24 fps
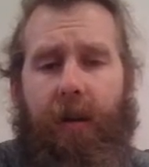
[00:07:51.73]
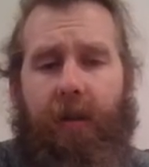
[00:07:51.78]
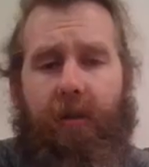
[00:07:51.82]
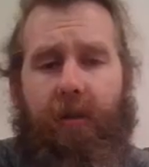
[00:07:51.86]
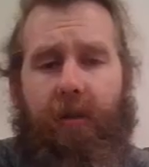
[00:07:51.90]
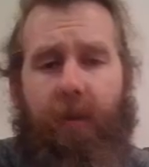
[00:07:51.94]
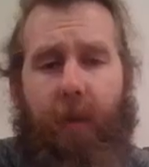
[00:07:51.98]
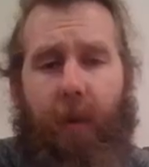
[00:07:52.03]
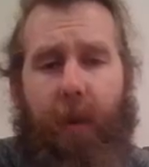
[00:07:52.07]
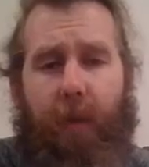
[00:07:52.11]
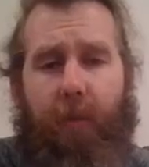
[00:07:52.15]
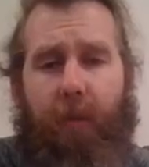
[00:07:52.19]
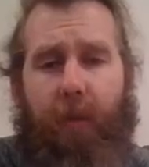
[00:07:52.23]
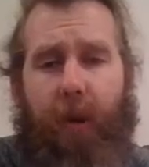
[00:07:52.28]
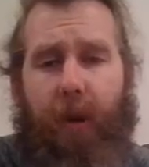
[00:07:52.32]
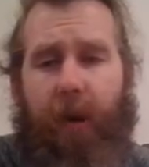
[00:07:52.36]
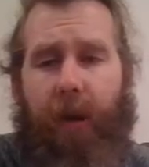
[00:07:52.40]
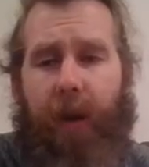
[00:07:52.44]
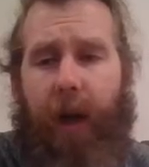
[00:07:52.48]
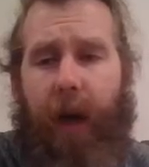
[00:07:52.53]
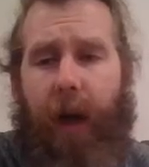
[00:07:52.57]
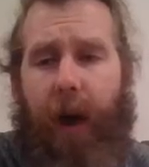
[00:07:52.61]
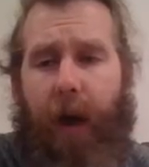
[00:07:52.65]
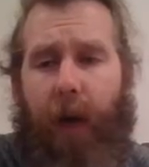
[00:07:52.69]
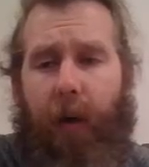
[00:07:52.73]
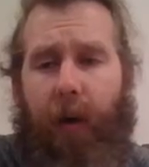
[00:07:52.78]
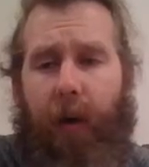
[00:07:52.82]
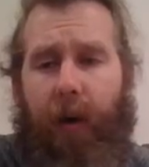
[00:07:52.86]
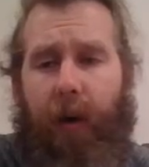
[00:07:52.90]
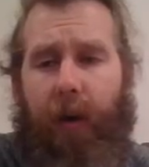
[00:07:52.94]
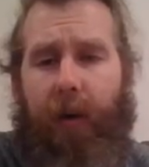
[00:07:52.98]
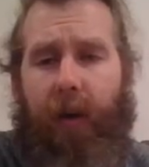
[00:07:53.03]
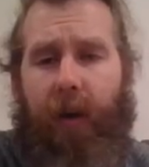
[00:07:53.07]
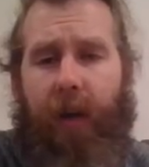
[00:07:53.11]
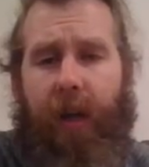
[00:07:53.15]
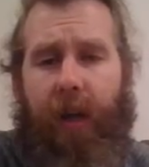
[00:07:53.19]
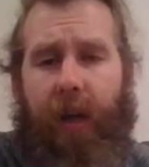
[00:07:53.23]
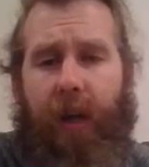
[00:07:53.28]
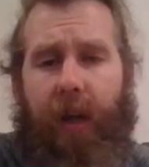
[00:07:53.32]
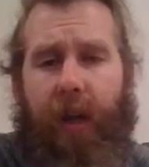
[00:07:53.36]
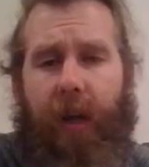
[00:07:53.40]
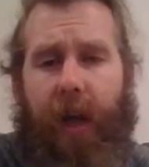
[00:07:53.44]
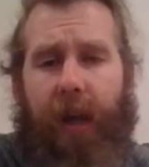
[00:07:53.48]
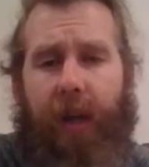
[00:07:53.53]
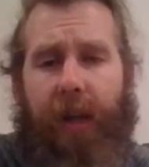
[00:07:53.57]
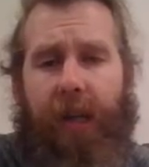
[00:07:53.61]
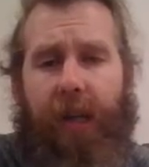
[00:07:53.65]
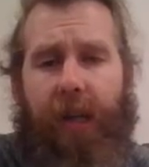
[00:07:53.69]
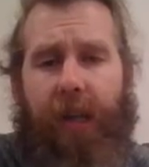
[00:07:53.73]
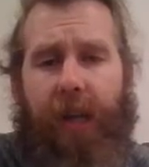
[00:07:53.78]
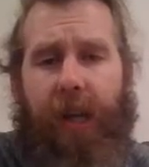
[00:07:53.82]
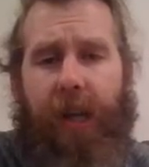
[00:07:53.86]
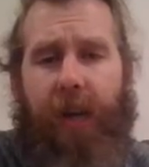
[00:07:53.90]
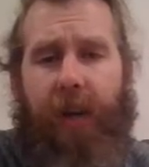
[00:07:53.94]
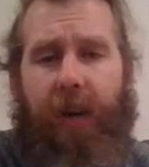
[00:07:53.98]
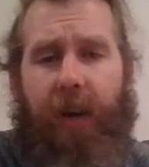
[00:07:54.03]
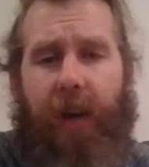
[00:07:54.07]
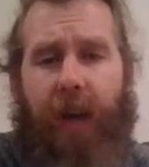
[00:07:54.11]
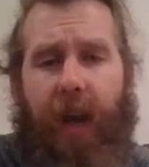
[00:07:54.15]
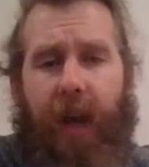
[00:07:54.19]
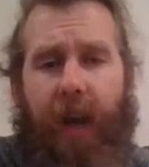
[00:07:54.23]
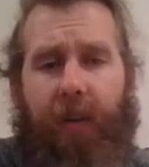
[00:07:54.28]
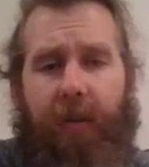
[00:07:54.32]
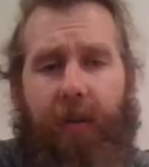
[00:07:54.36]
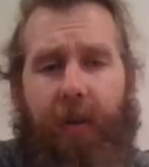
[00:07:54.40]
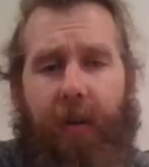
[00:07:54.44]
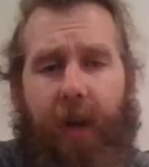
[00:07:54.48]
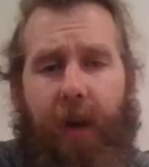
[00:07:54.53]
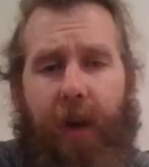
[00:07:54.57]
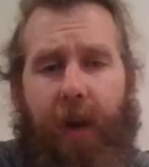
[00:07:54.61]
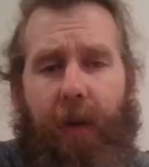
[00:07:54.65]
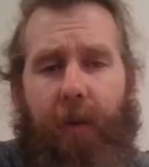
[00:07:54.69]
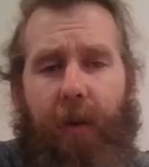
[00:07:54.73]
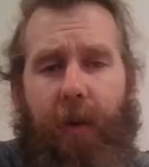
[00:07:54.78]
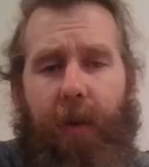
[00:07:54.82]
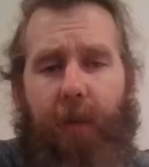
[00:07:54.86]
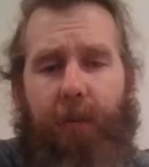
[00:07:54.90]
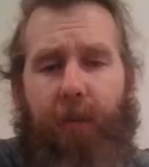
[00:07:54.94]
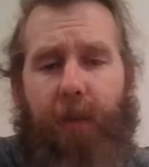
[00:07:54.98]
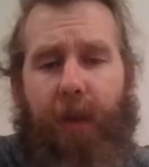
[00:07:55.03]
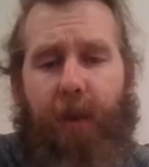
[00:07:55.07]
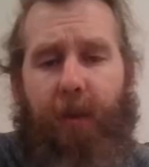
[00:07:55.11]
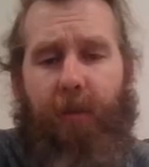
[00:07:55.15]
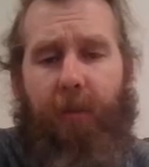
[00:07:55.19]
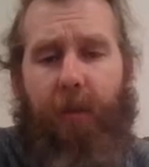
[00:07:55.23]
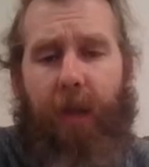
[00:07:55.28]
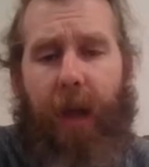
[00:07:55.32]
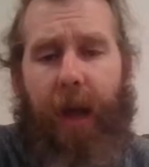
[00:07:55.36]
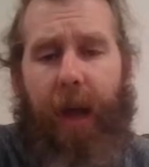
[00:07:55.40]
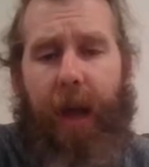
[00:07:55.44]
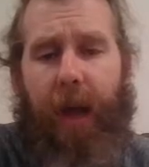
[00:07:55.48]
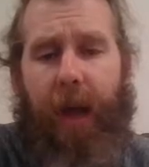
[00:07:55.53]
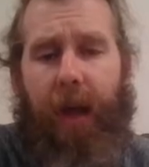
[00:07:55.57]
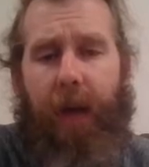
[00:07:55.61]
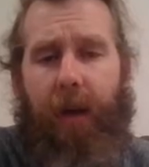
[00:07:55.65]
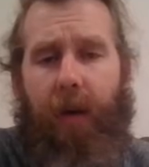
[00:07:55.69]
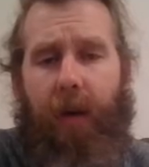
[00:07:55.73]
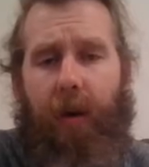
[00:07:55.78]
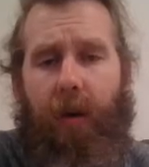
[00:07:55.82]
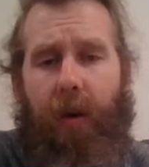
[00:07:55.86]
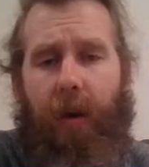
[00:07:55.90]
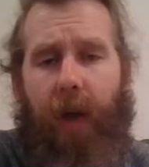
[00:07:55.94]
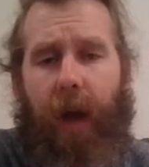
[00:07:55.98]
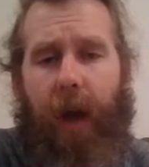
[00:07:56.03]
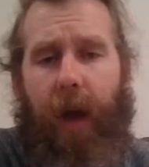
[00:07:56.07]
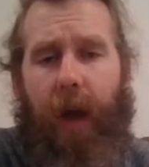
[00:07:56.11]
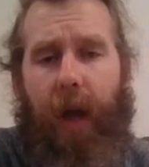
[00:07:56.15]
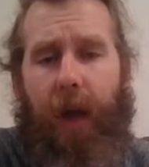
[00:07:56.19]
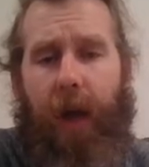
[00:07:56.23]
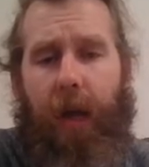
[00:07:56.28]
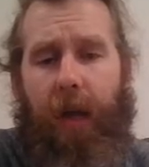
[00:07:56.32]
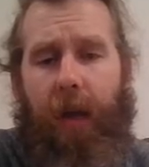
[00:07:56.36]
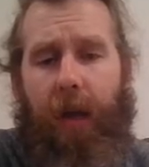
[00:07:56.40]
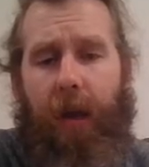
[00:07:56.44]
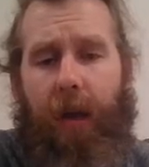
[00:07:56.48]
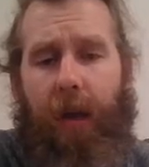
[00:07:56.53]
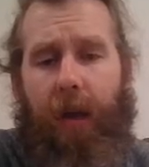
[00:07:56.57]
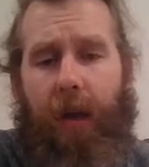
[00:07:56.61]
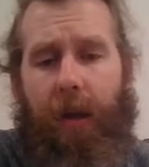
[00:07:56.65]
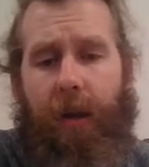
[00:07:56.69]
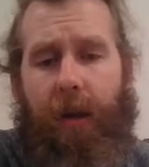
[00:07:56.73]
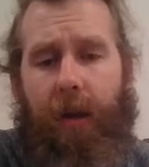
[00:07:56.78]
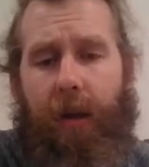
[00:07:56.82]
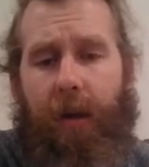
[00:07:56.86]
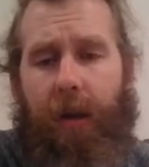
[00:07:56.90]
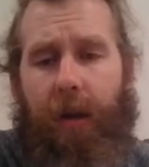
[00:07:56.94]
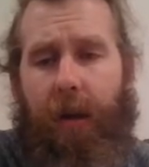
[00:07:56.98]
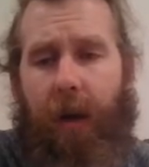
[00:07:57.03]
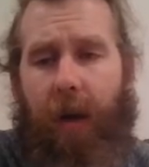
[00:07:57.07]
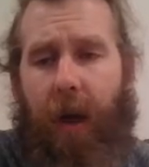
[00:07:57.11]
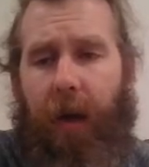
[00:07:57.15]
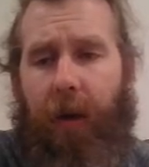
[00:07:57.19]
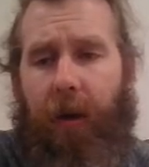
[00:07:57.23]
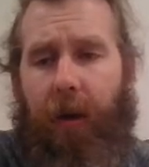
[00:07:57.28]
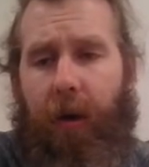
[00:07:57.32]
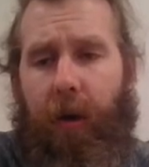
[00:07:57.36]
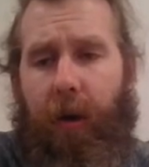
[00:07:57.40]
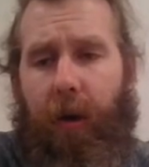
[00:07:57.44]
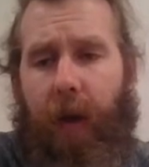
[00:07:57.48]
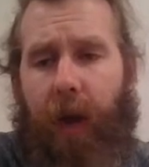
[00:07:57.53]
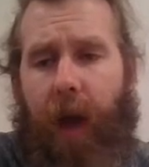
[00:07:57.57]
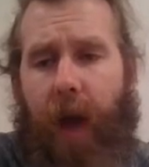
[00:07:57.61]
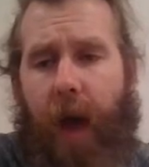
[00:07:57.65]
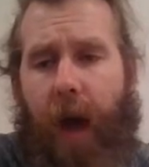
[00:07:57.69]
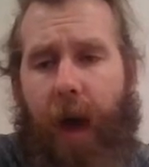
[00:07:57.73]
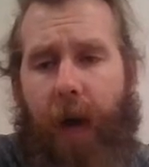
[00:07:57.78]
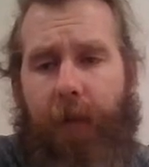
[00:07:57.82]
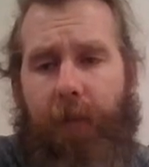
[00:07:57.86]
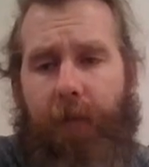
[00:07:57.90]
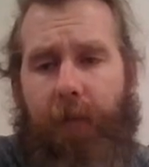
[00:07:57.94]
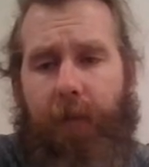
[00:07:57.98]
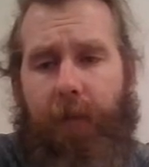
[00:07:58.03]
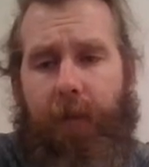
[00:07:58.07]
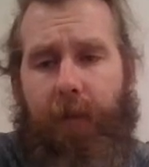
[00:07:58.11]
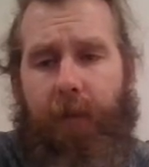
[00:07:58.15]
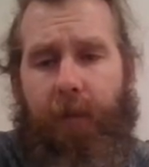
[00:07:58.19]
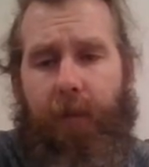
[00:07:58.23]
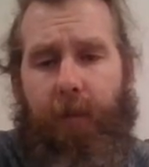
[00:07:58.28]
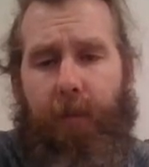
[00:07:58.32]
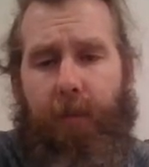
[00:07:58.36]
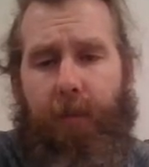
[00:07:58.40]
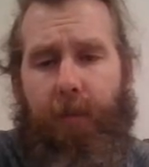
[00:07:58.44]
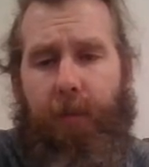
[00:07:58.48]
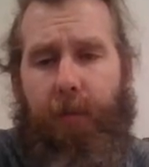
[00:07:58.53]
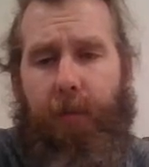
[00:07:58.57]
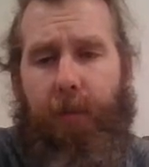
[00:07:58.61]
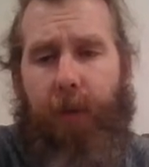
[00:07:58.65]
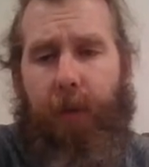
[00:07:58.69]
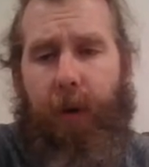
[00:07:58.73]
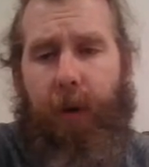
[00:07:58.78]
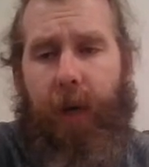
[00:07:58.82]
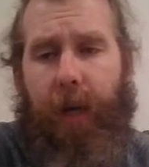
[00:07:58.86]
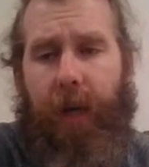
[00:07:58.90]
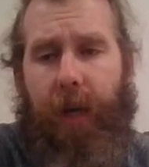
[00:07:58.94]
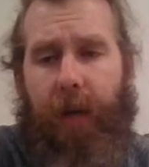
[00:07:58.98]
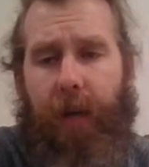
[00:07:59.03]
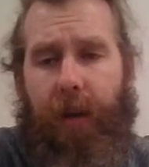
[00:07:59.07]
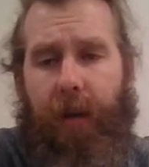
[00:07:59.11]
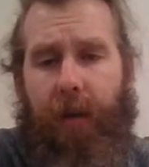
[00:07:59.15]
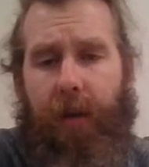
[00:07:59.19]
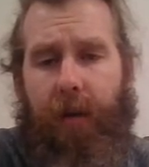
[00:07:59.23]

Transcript: So we put our Ancient Gear Castle here. We misplay, okay? I could have put